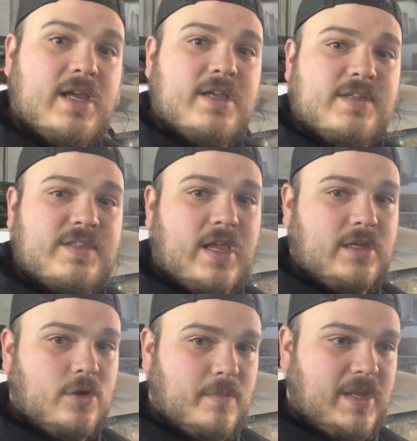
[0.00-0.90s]
set
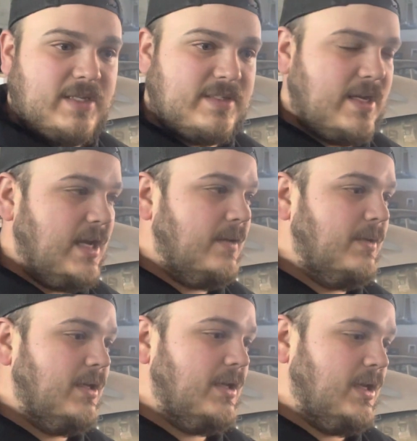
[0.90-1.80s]
your base
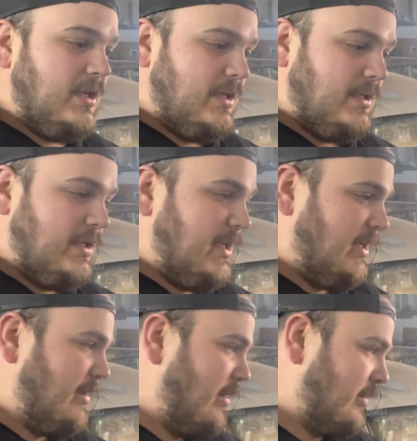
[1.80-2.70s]
timing and
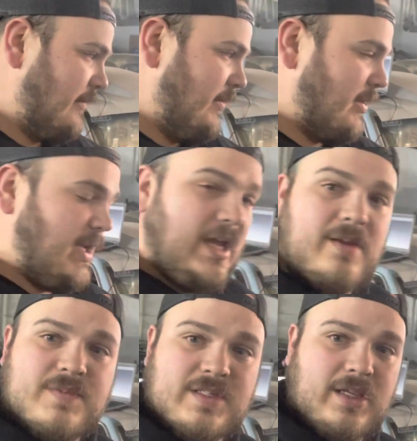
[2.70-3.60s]
get all of your
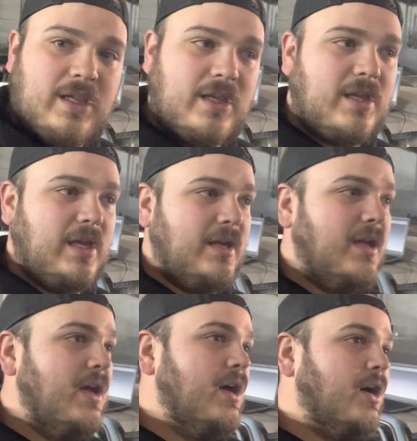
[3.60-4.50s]
cam sync and
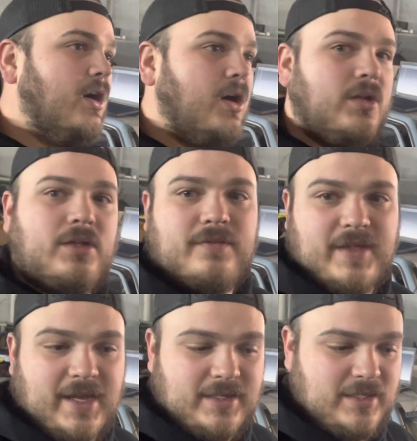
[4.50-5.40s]
all of
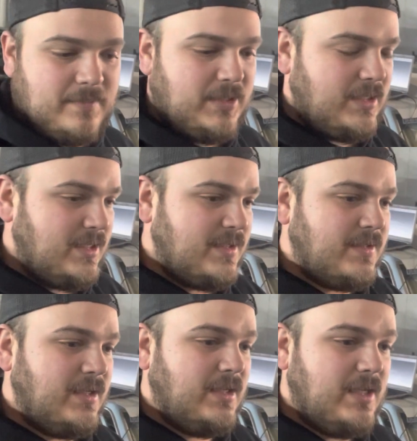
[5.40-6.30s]
that.
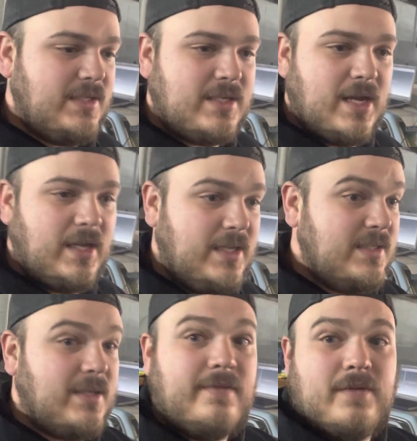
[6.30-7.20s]
He's
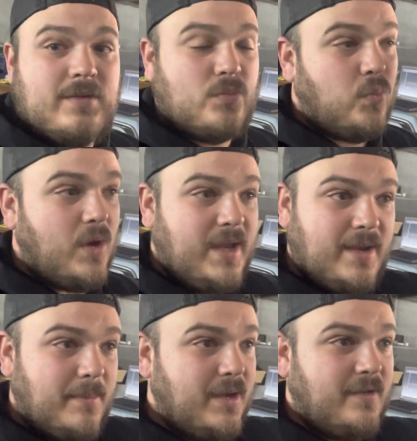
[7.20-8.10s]
way
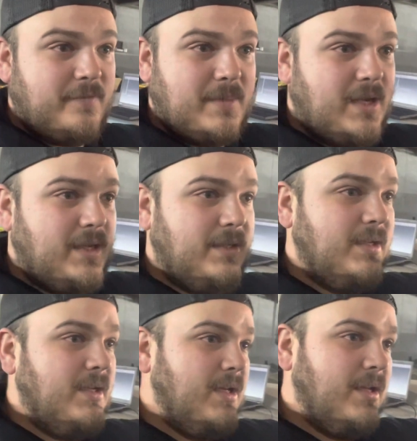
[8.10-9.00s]
above my
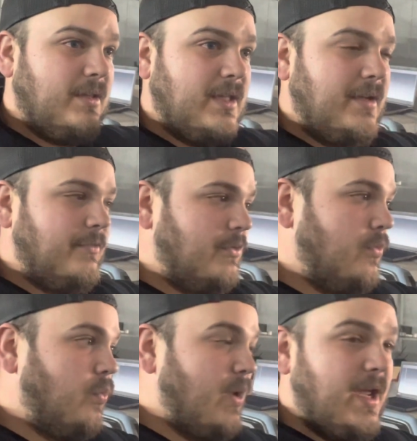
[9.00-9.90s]
level,
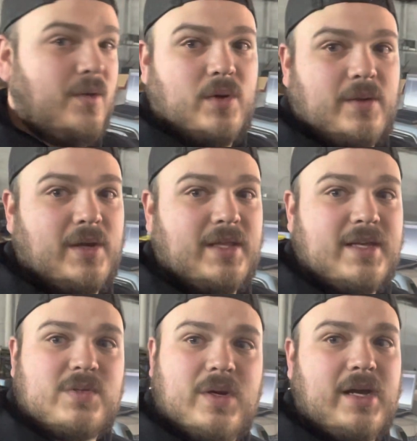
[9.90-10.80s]
way, and
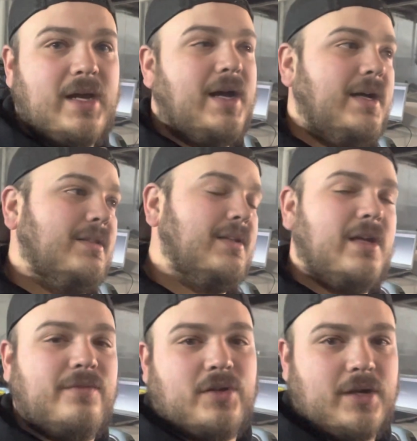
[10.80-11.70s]
that's why I
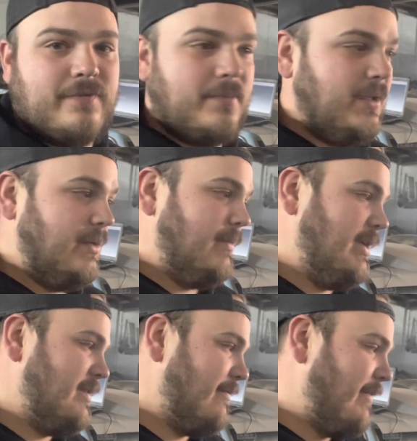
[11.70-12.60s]
love learning from him.
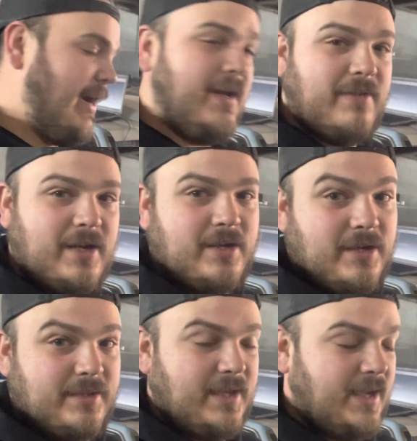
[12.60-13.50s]
He's very, very
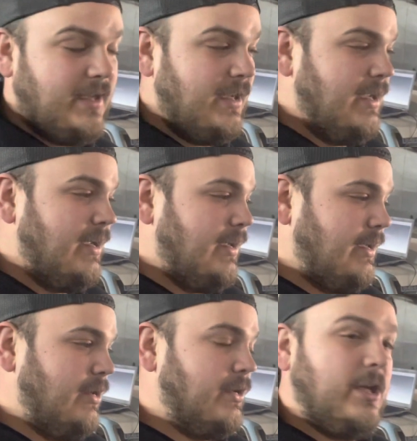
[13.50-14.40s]
good at that.
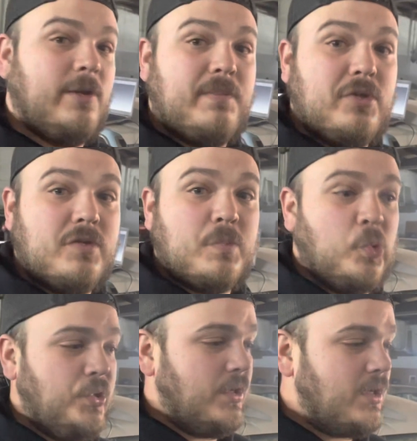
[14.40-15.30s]
He'll help you
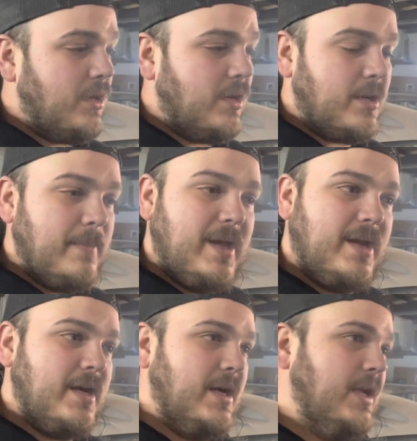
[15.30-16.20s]
spool your car
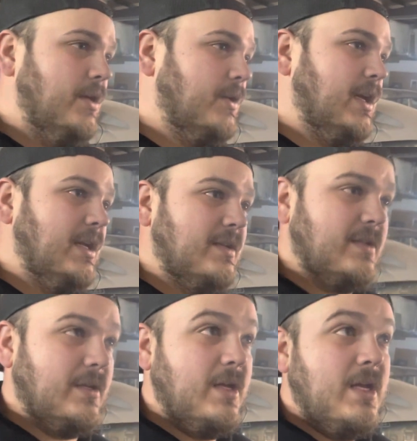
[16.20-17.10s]
better. He'll get
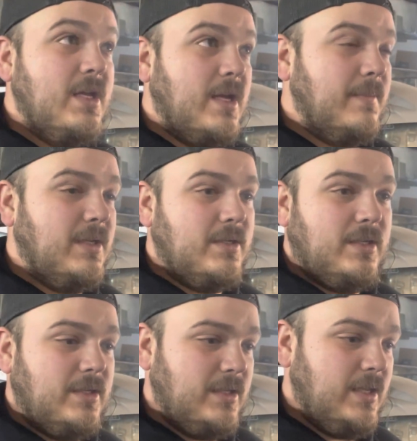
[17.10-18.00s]
into,
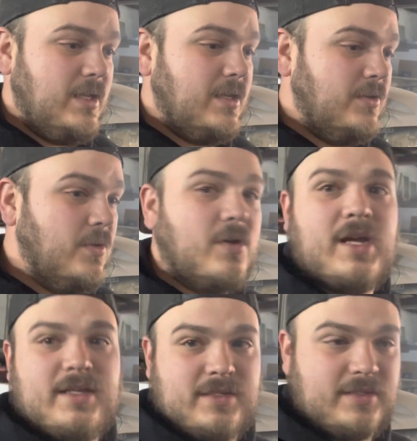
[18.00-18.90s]
he can do all
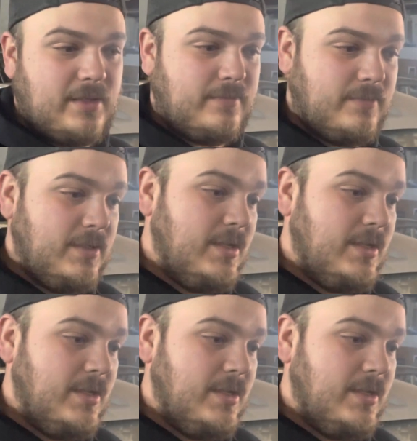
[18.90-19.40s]
kinds of stuff.